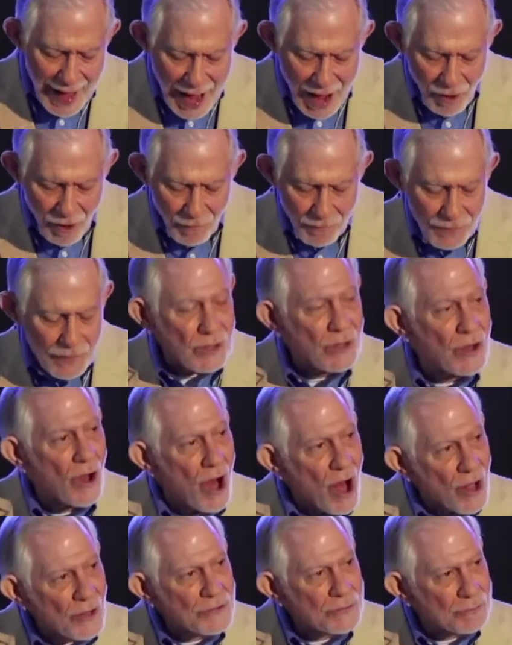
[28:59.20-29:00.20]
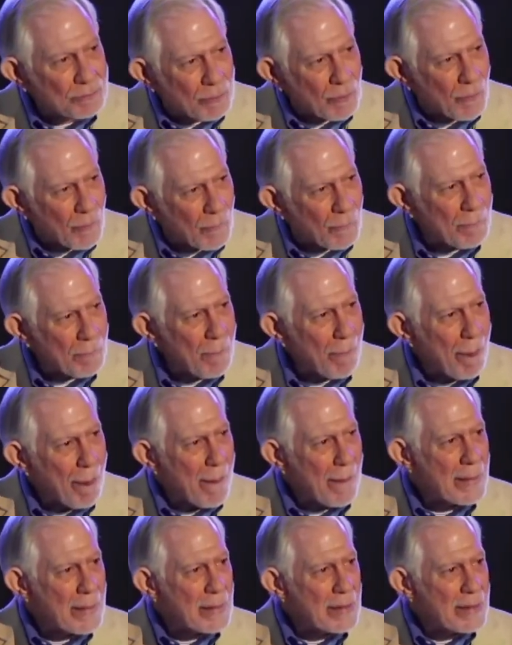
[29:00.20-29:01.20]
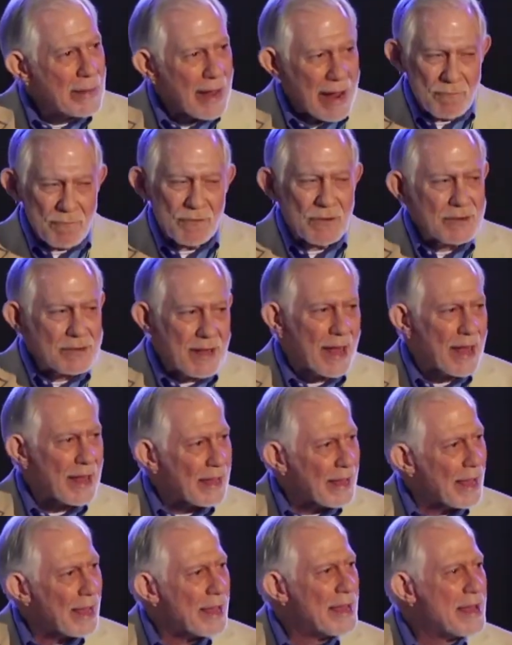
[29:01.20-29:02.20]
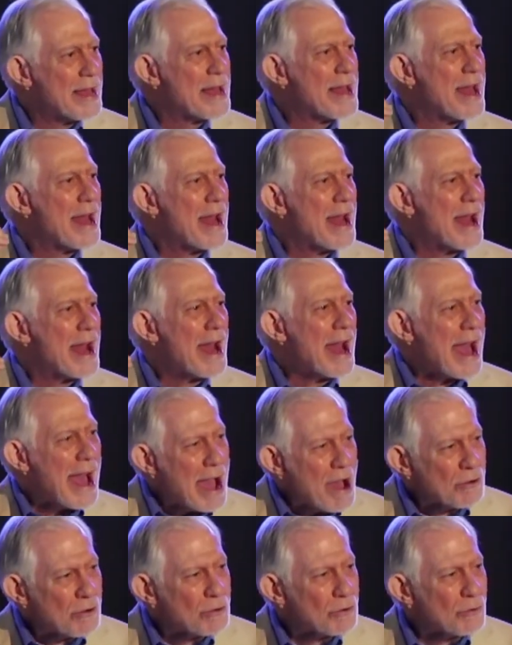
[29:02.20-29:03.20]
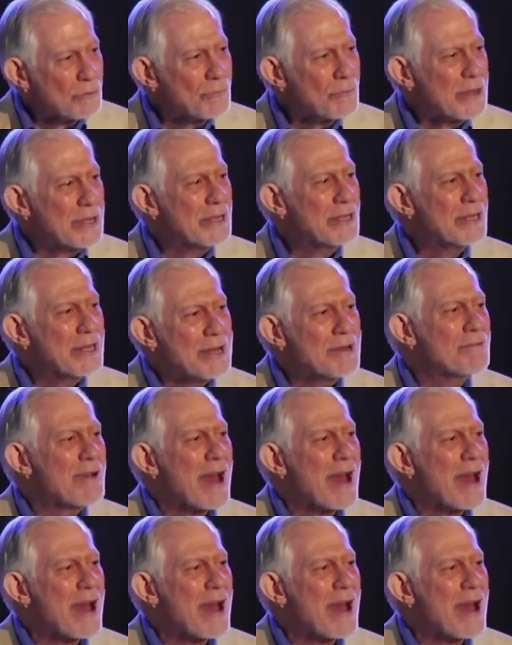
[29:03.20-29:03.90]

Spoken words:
out the gospel every day? How do we live